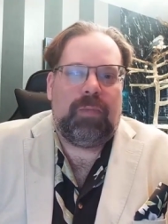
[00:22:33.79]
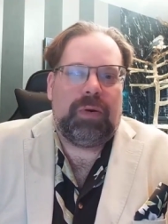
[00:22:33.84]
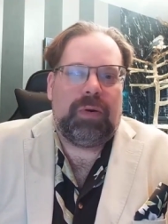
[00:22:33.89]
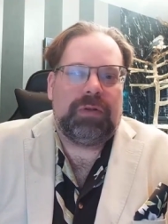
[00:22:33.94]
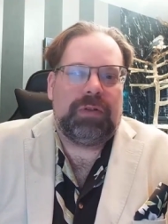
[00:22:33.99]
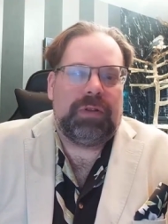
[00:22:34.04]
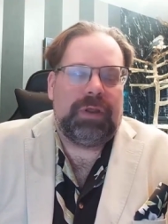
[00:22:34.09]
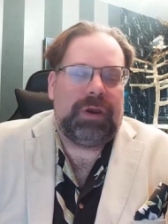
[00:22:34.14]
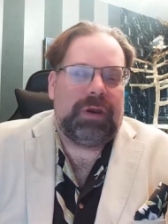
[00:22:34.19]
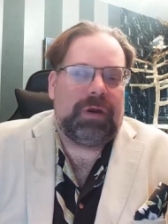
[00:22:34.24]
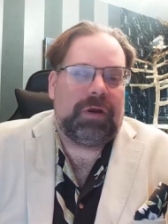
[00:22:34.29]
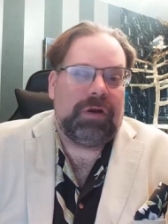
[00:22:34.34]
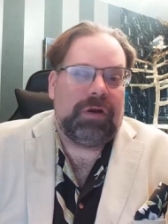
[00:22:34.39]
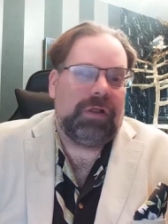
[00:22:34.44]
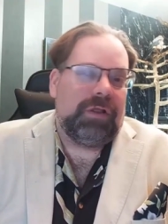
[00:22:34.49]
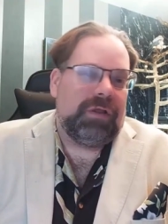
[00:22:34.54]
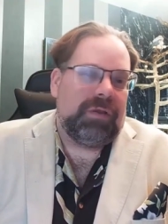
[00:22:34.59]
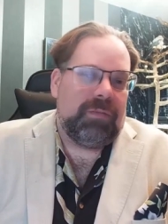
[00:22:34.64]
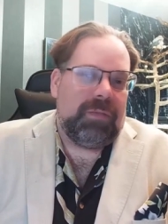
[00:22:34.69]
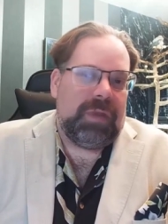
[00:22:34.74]

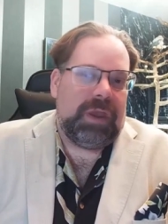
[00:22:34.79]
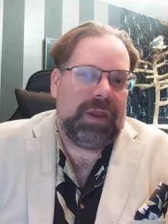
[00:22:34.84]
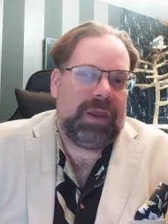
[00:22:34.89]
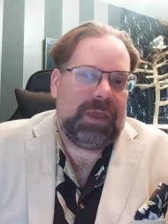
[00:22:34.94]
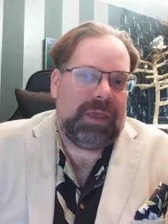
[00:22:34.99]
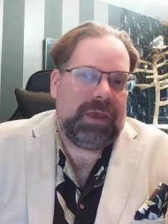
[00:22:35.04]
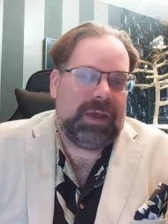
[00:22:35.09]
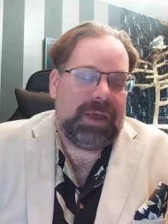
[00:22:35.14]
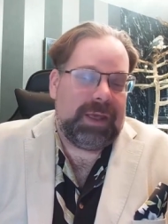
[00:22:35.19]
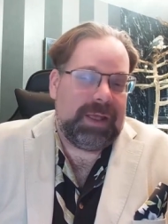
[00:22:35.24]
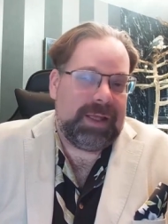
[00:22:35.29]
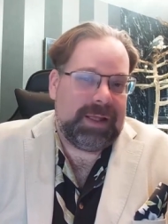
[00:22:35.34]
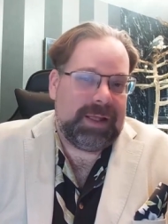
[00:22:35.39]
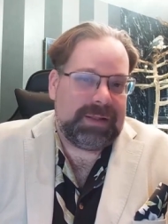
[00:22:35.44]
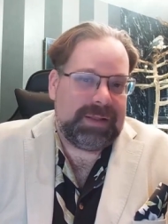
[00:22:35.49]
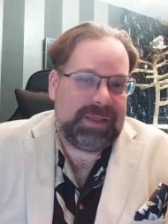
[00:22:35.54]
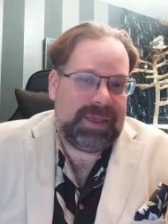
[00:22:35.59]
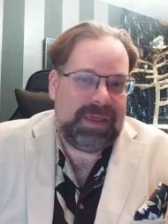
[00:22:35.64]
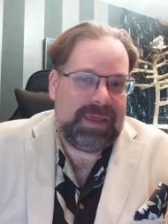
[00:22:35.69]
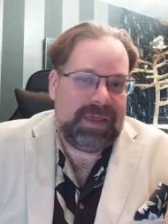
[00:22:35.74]
political and media
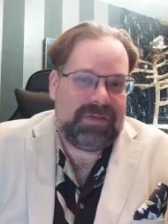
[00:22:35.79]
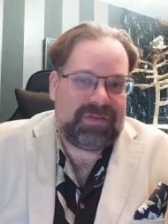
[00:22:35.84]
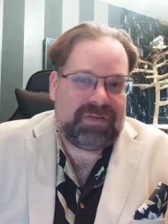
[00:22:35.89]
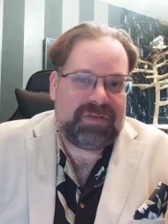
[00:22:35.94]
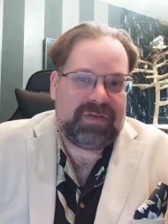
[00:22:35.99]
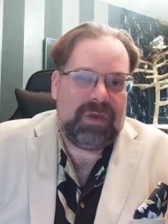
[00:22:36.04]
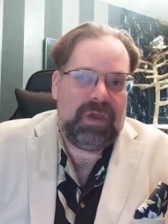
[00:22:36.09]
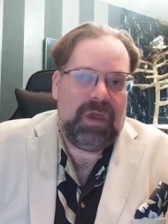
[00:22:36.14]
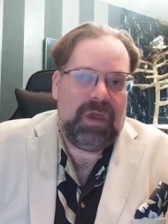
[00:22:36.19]
elites